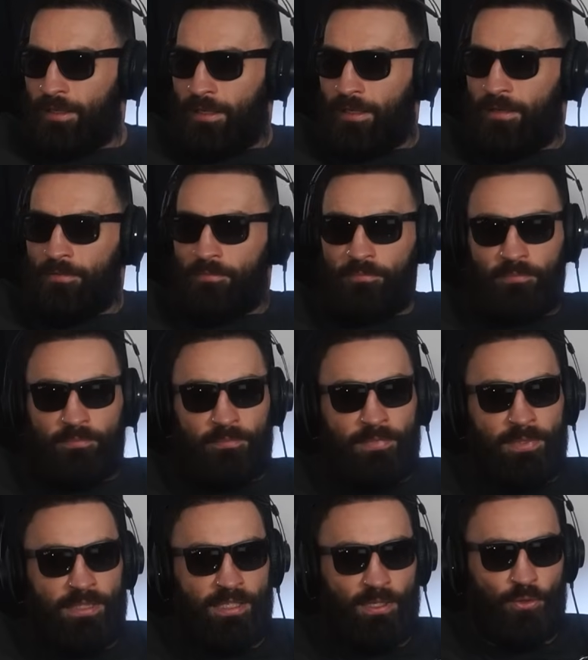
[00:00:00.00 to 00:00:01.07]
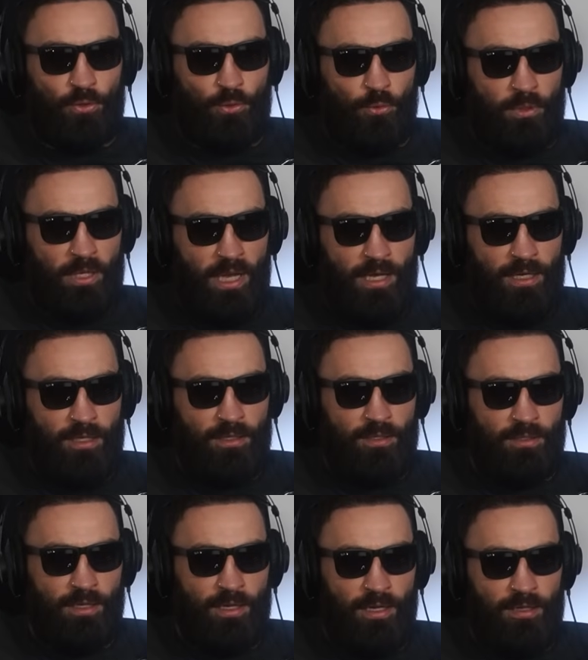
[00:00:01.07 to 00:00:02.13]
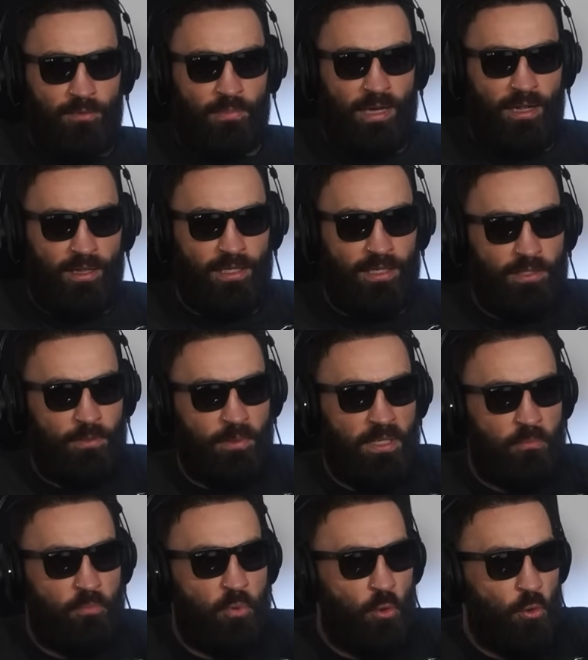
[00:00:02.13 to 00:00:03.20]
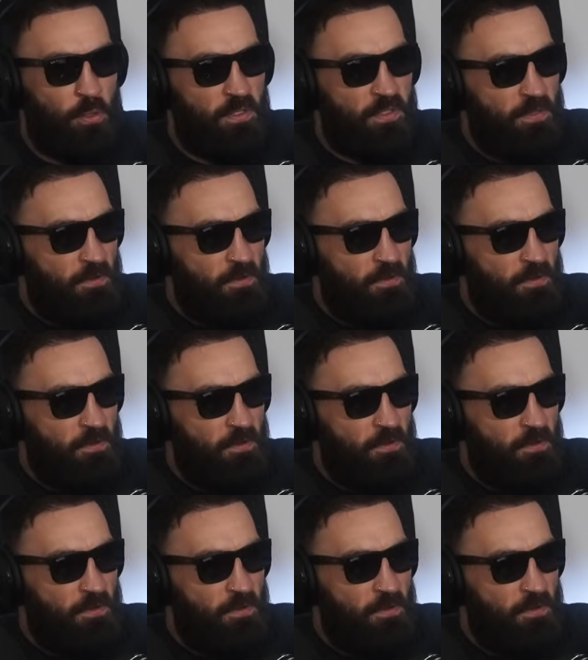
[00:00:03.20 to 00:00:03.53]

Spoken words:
a good old egg. And I like his wee pose.